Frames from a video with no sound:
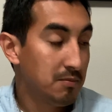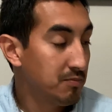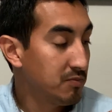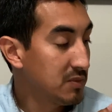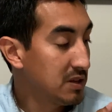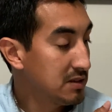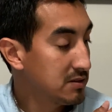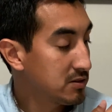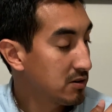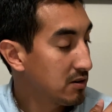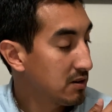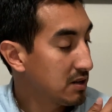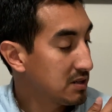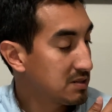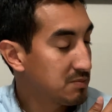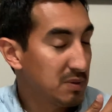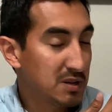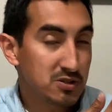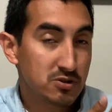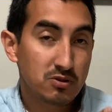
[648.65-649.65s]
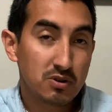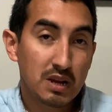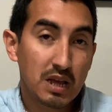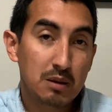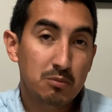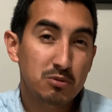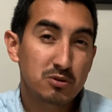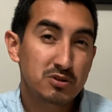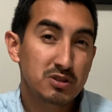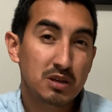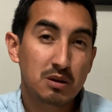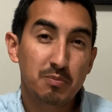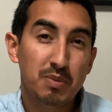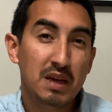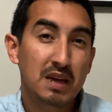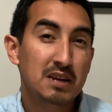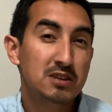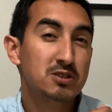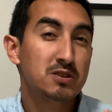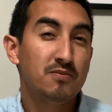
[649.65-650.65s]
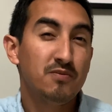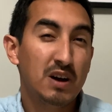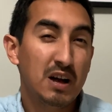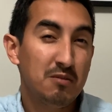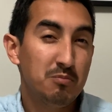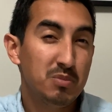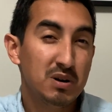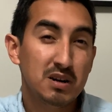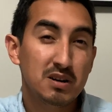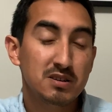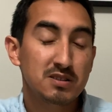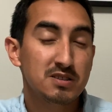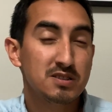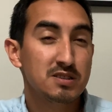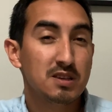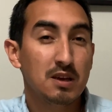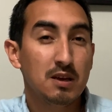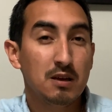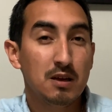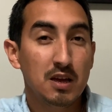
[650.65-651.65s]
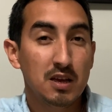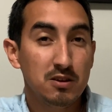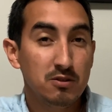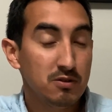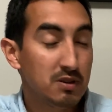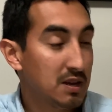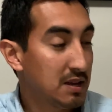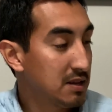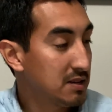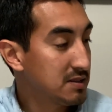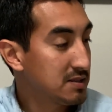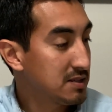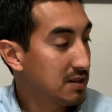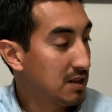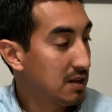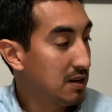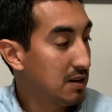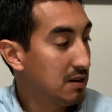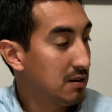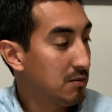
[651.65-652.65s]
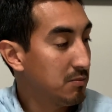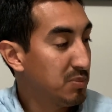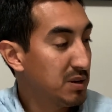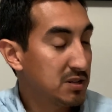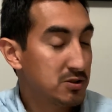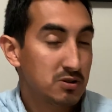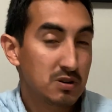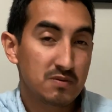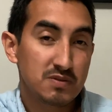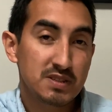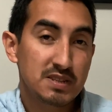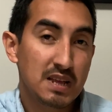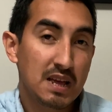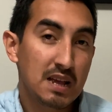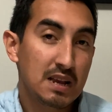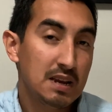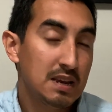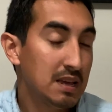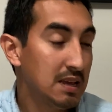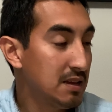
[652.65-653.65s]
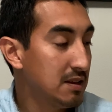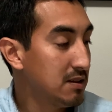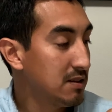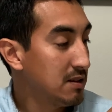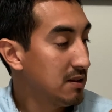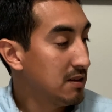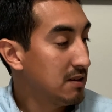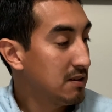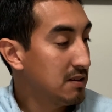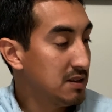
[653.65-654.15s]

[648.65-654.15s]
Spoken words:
These are like special labels. You can pay extra $5 and you get a picture of Stan Lee.